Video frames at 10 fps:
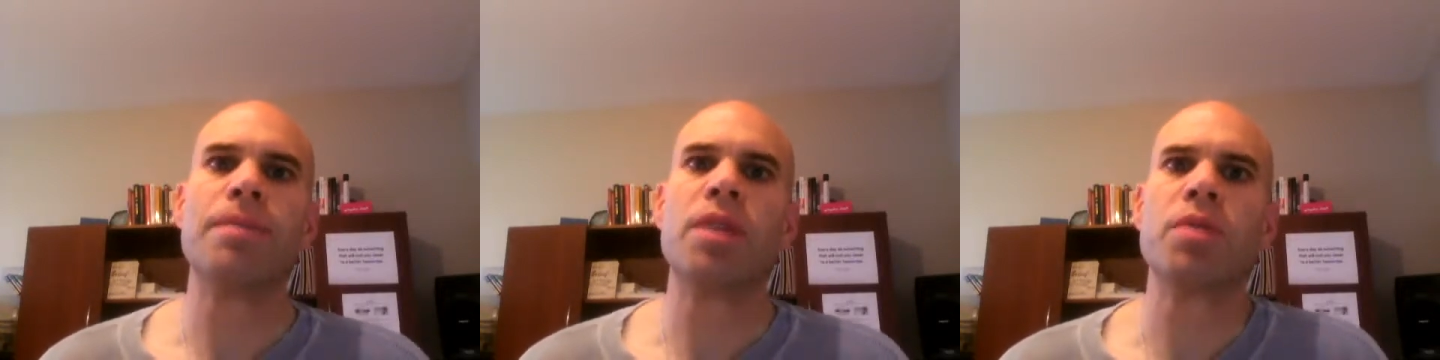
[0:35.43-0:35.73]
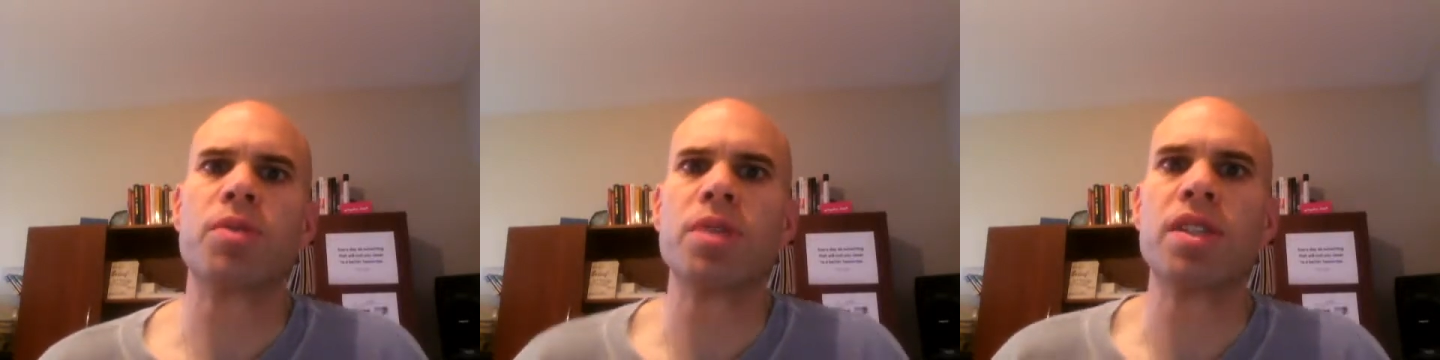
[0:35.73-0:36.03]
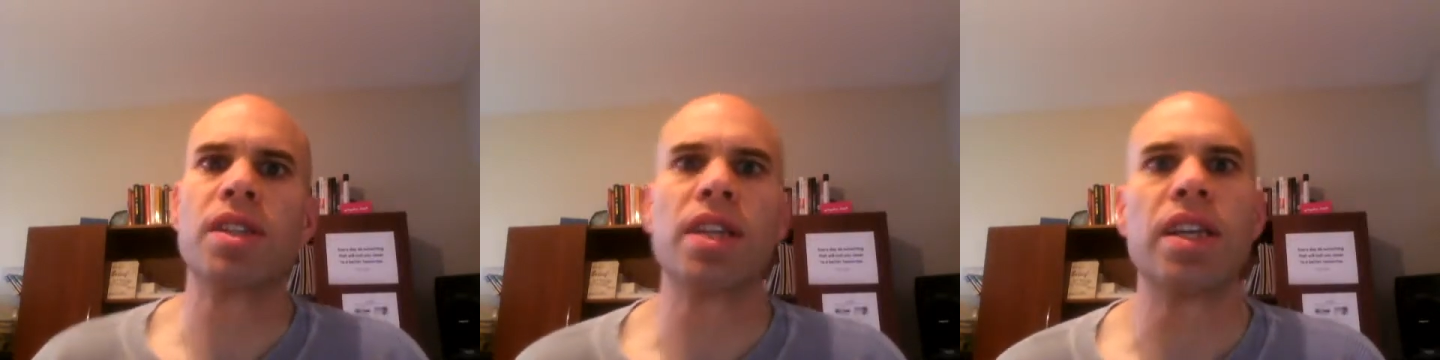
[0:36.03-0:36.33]
he was
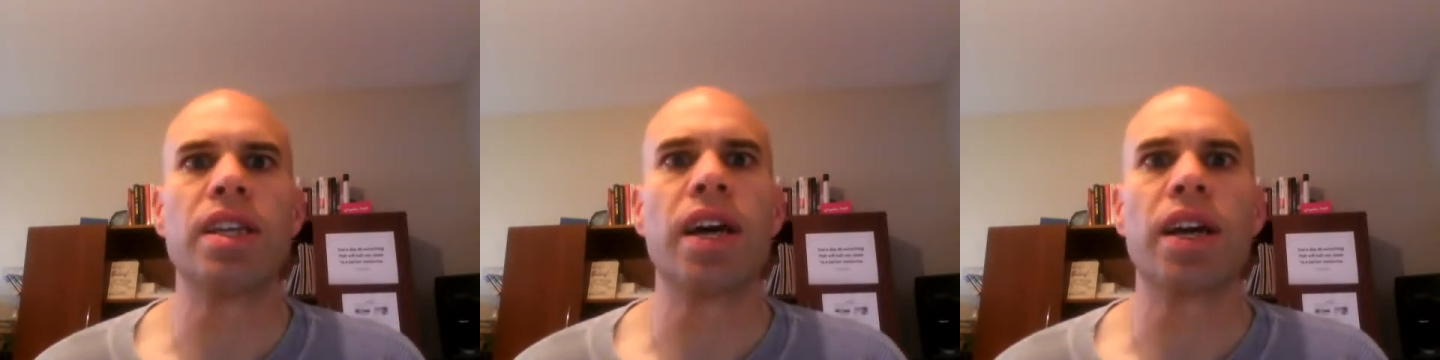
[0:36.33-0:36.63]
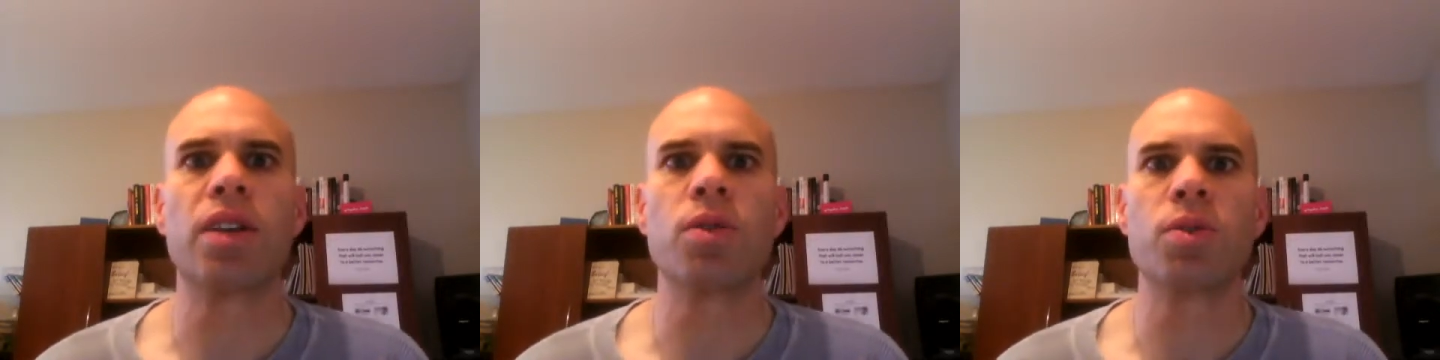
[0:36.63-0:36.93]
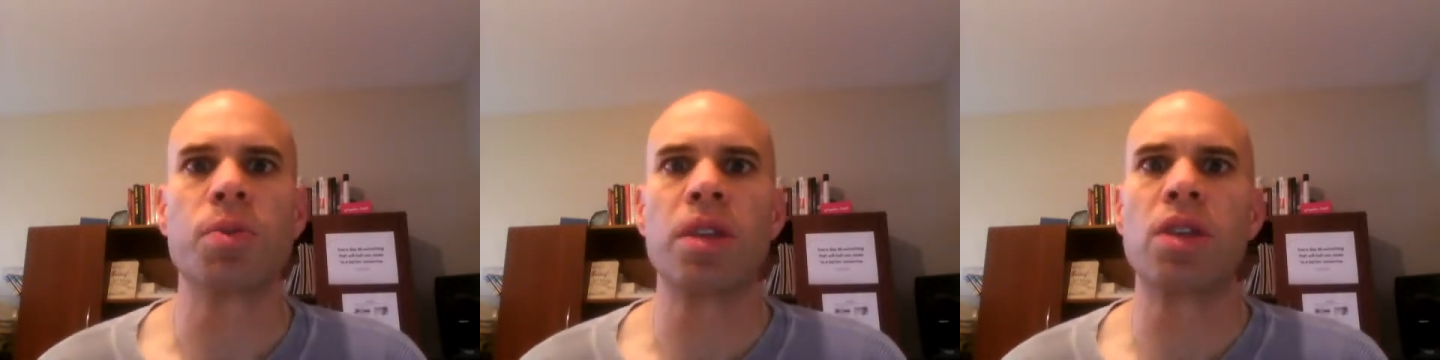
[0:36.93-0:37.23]
recently
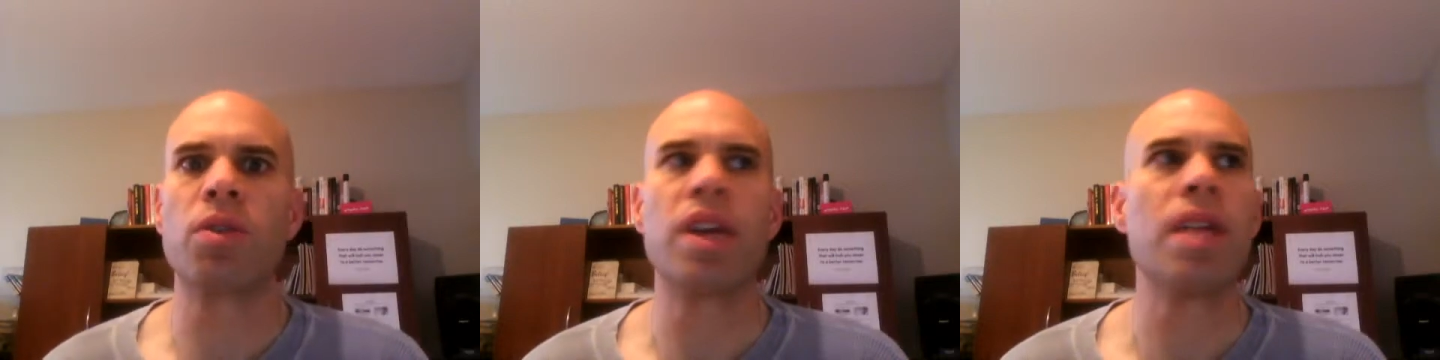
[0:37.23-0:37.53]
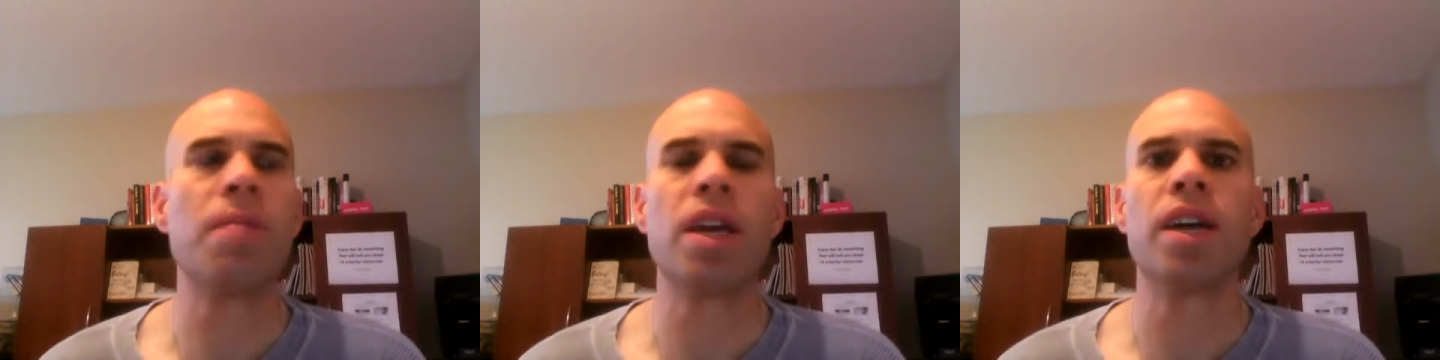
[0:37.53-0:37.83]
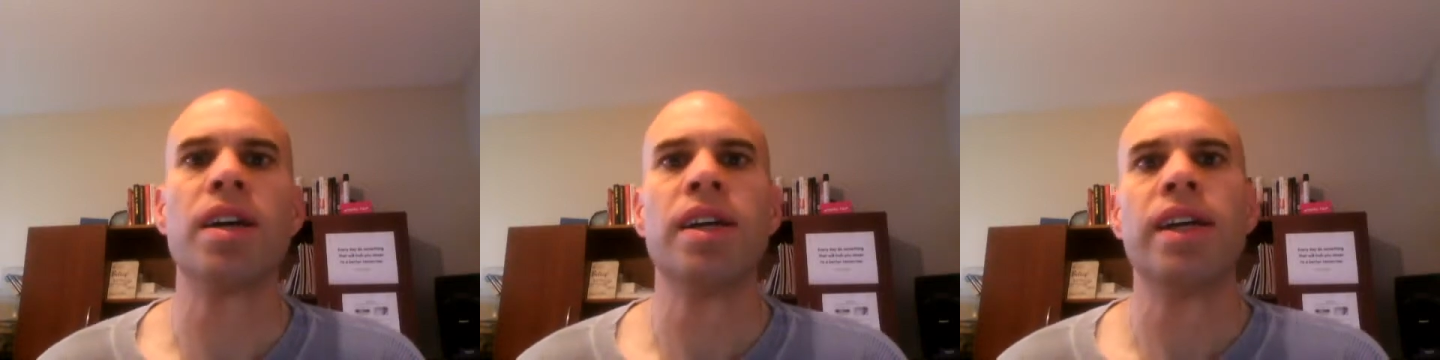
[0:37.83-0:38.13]
diagnosed with leukemia,